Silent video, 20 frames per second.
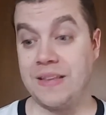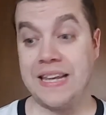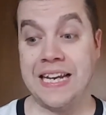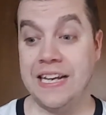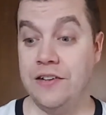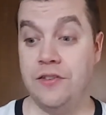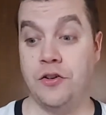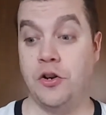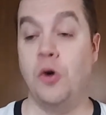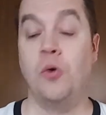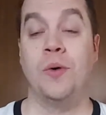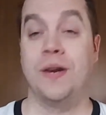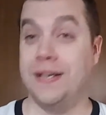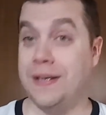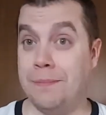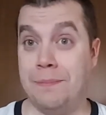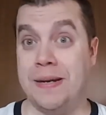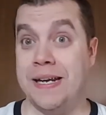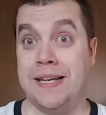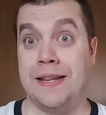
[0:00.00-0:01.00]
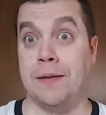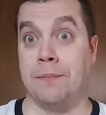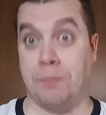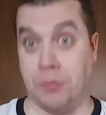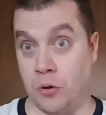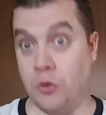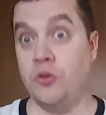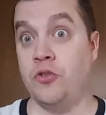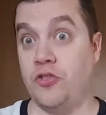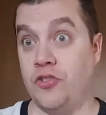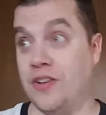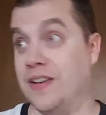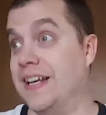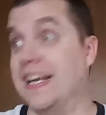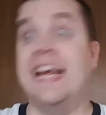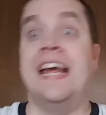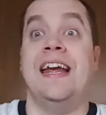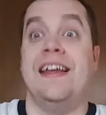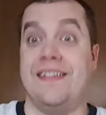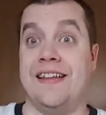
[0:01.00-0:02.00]
is going to be the person
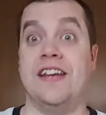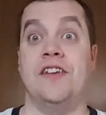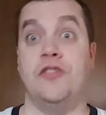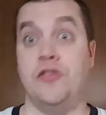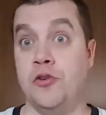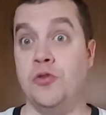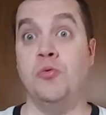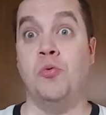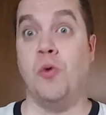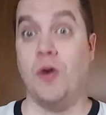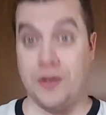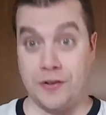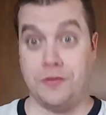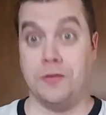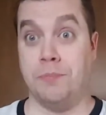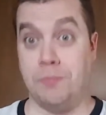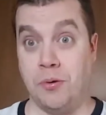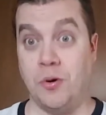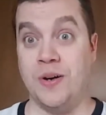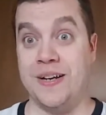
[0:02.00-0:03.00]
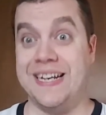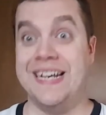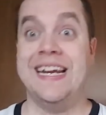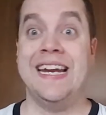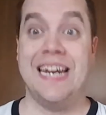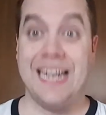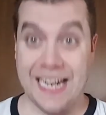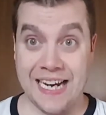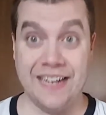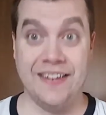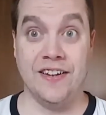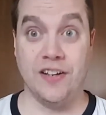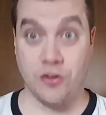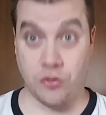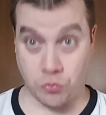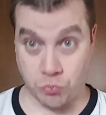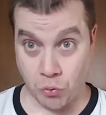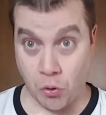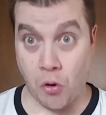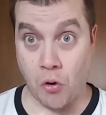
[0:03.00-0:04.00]
that you want to put in
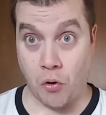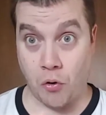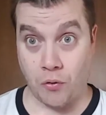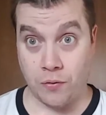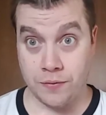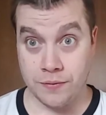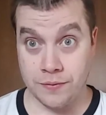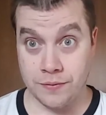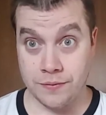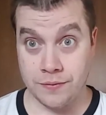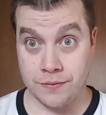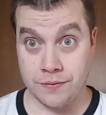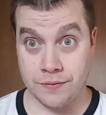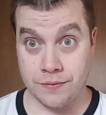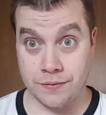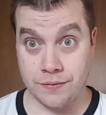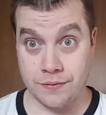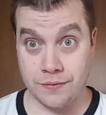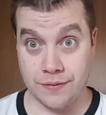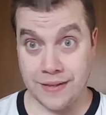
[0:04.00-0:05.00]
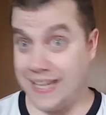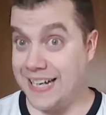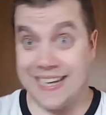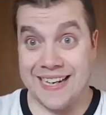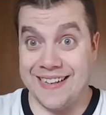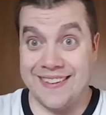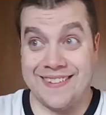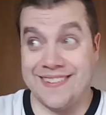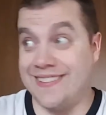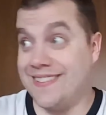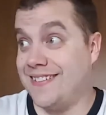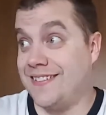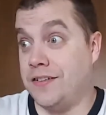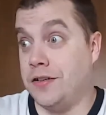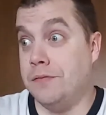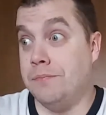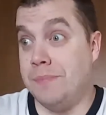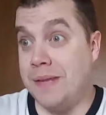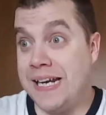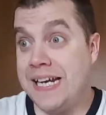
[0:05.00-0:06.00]
this role. It's just,
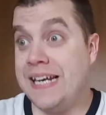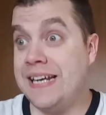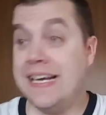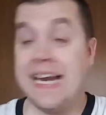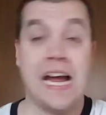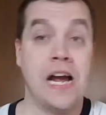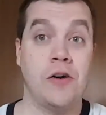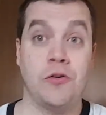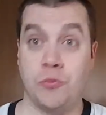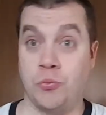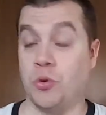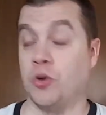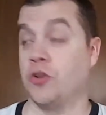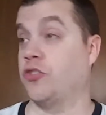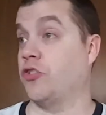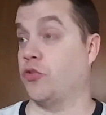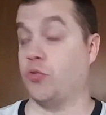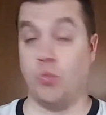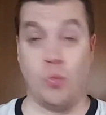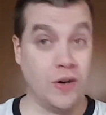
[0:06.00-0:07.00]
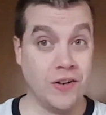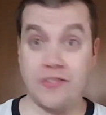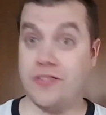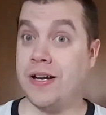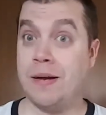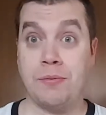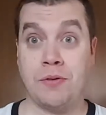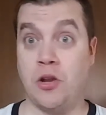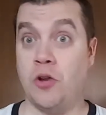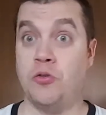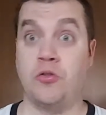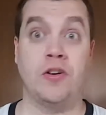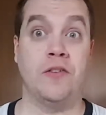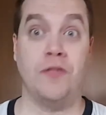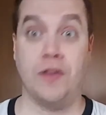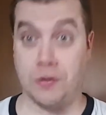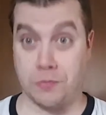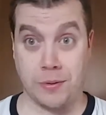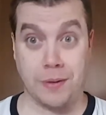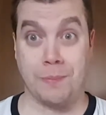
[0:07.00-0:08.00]
to me now, we're just one step closer to
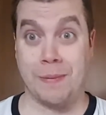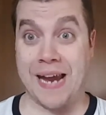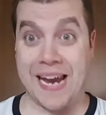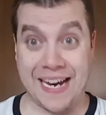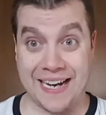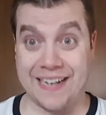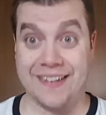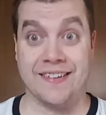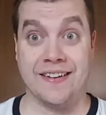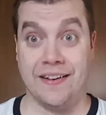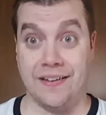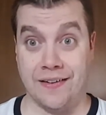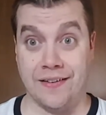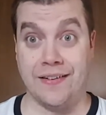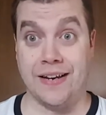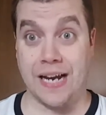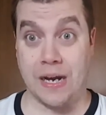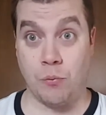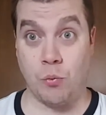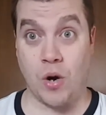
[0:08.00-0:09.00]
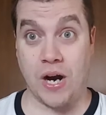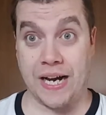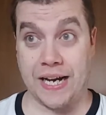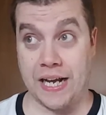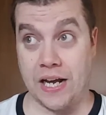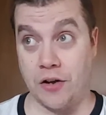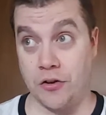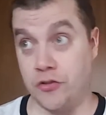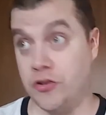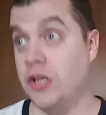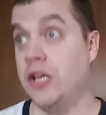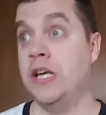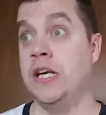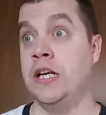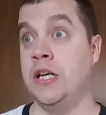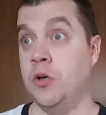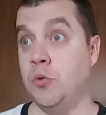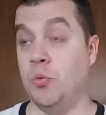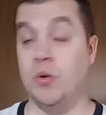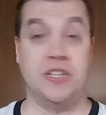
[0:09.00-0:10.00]
Vince McMahon getting in the damn White House,
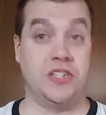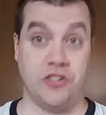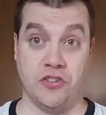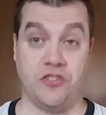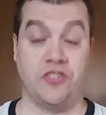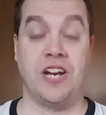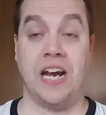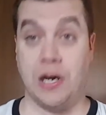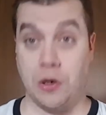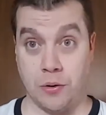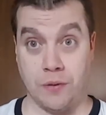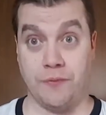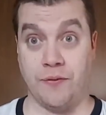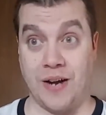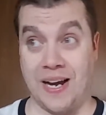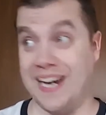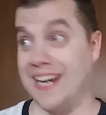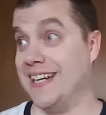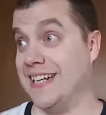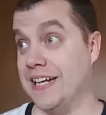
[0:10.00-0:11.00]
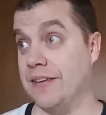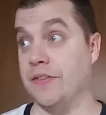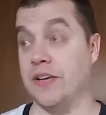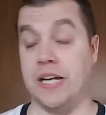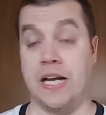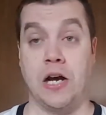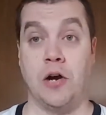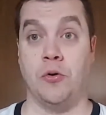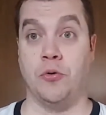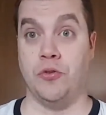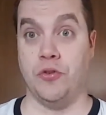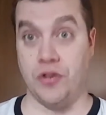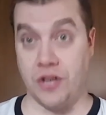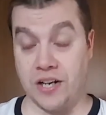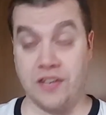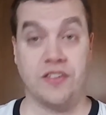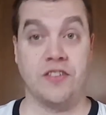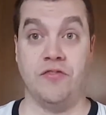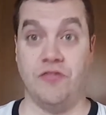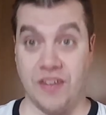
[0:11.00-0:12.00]
which is terrifying given how
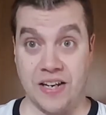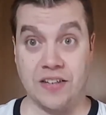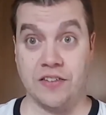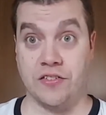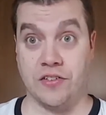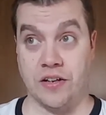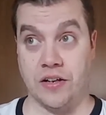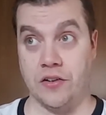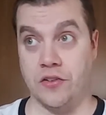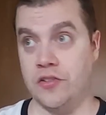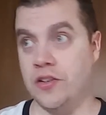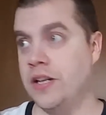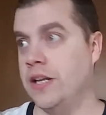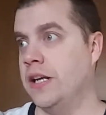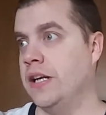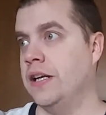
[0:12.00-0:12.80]
nuts Vince is.